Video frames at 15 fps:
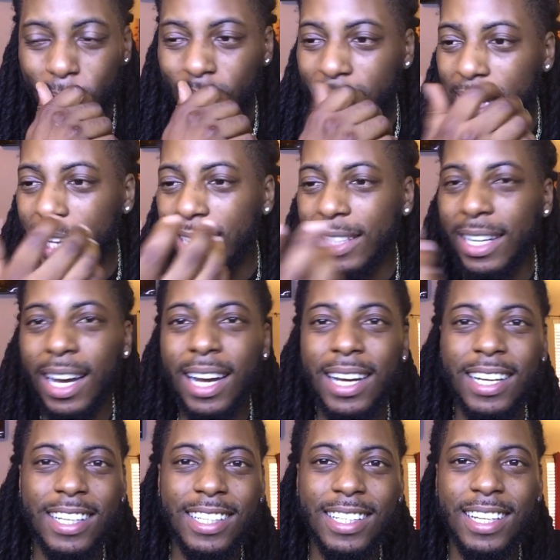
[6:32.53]
Like,
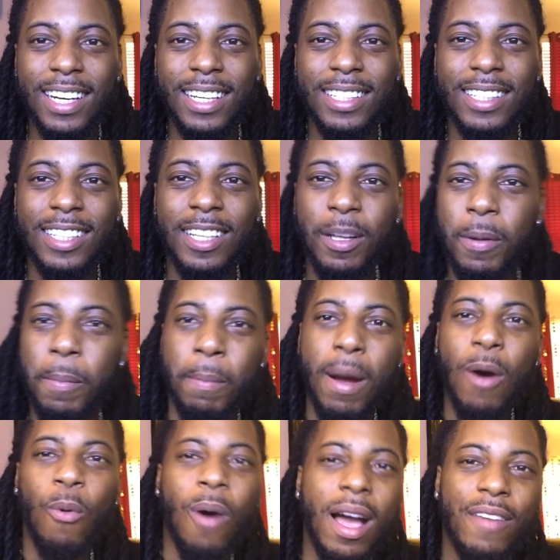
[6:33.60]

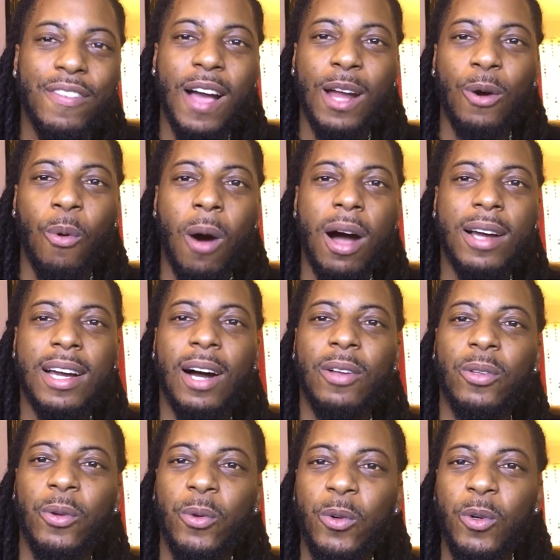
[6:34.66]
my wife gotta walk
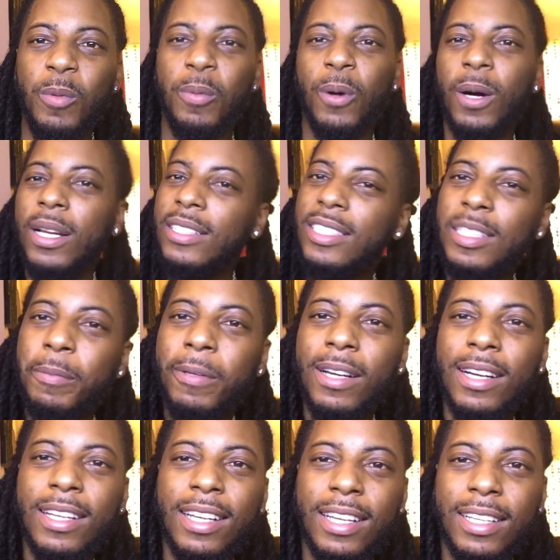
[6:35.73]
out the room, bro, and she be
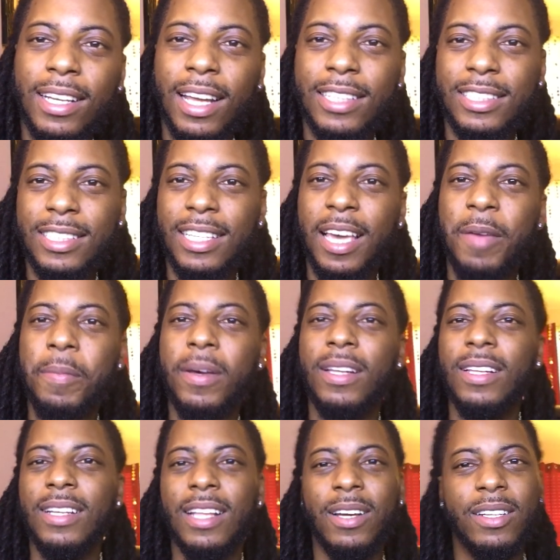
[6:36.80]
gonna look like, she gave me a
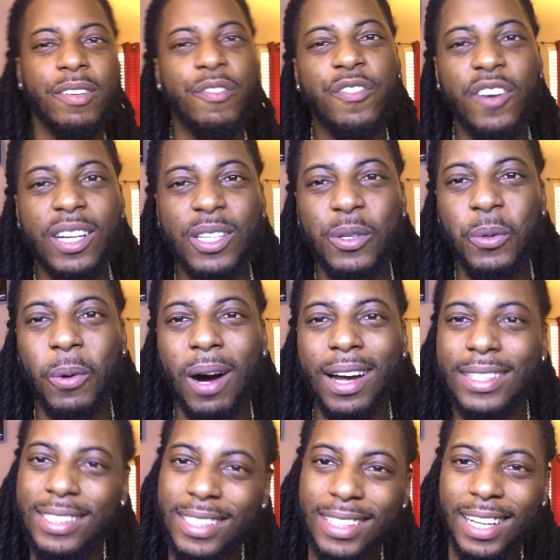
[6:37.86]
look like, the fuck you
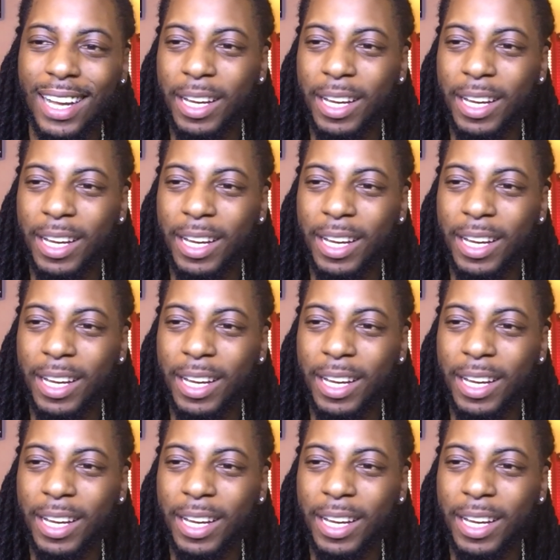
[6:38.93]
watching?